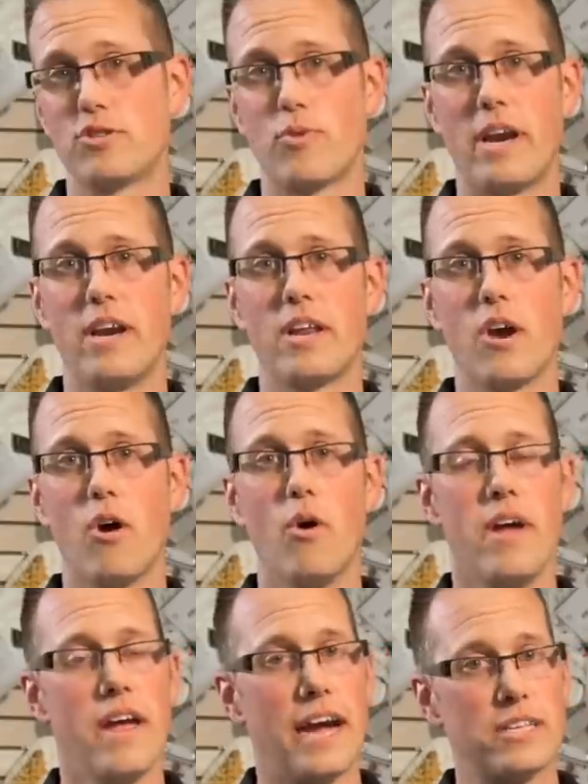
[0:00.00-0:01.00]
it's ready to go.
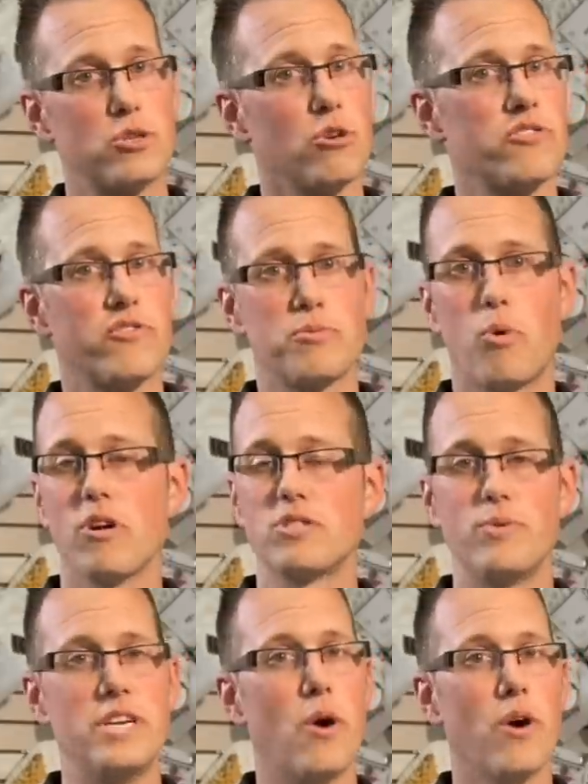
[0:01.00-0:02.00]
At Source for
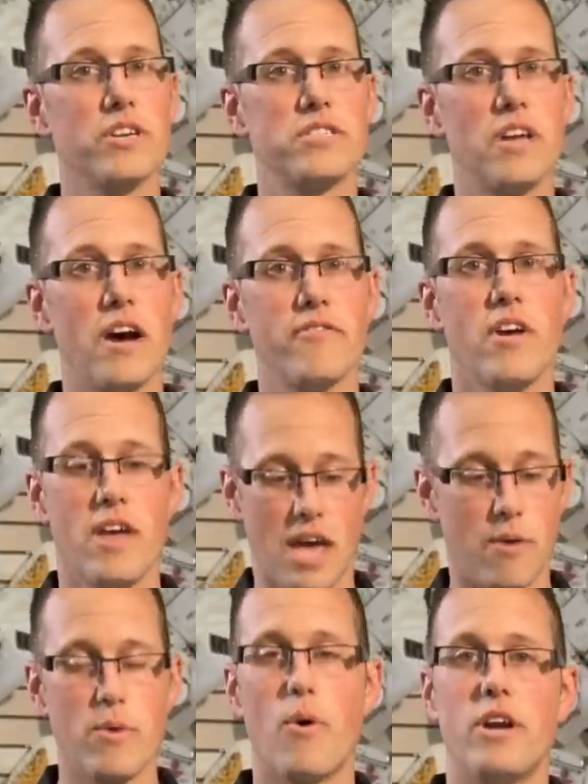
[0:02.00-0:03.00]
Sports, we know our stuff,
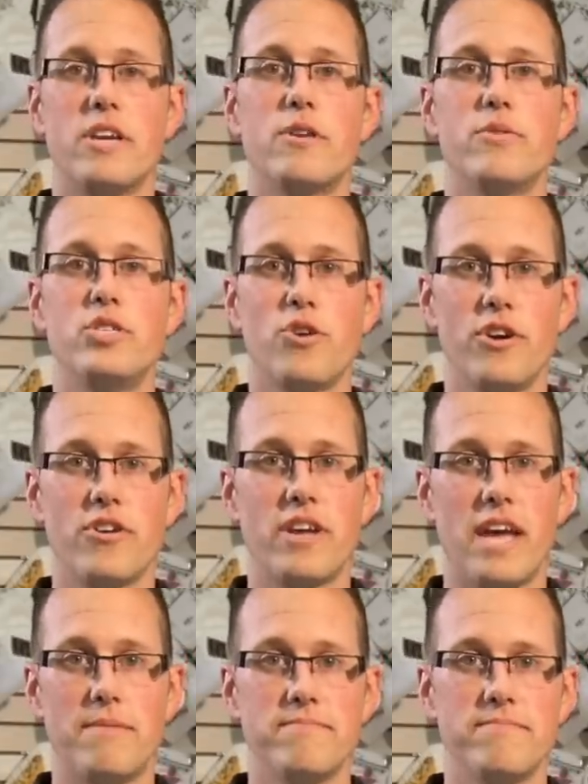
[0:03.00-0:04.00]
and we want you to enjoy your
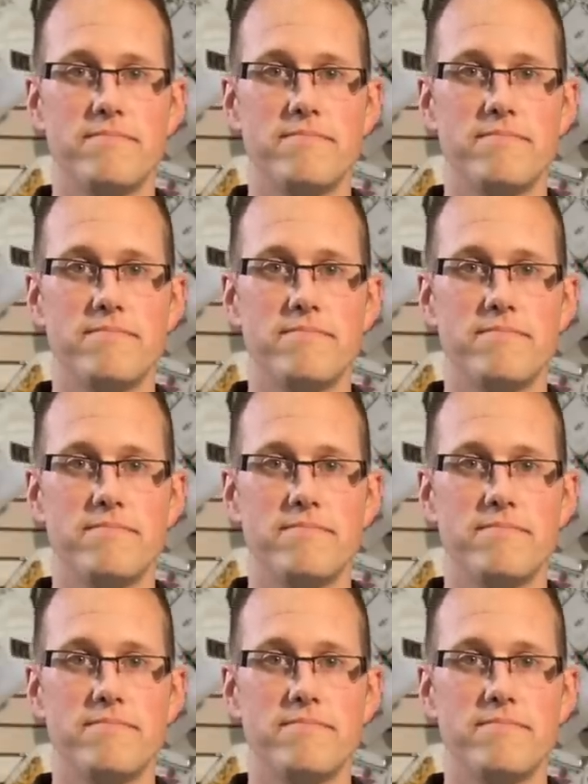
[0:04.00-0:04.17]
game.